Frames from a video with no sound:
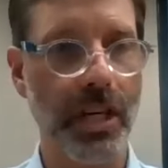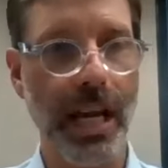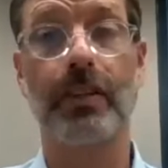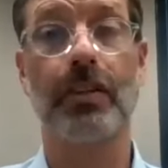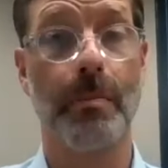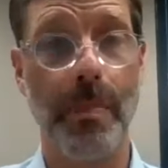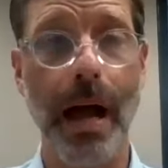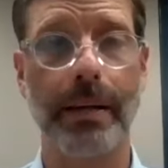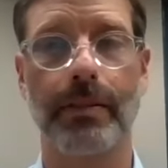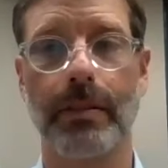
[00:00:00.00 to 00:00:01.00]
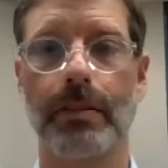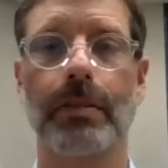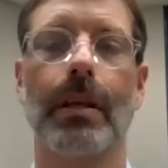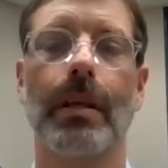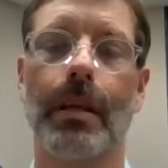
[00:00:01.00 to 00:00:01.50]
checked some
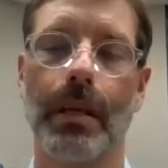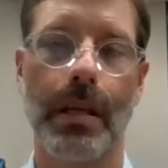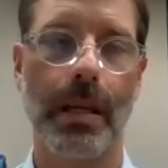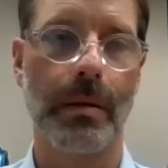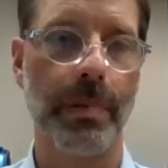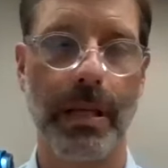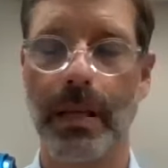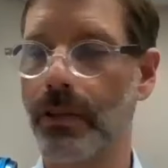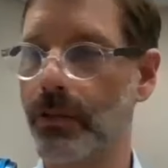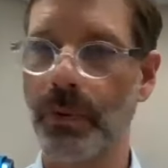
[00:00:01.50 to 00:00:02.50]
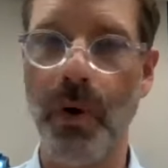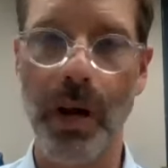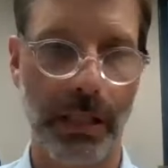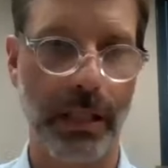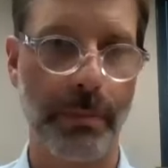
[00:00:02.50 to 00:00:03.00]
boxes, because we
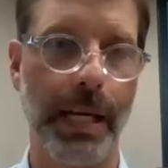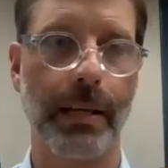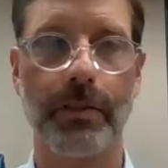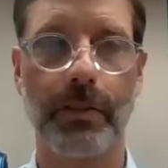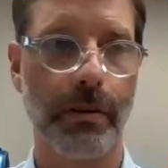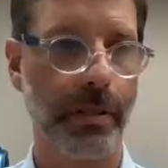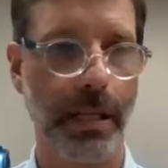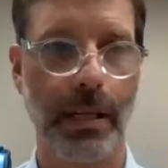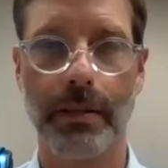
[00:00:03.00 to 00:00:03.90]
want to eliminate uncertainty.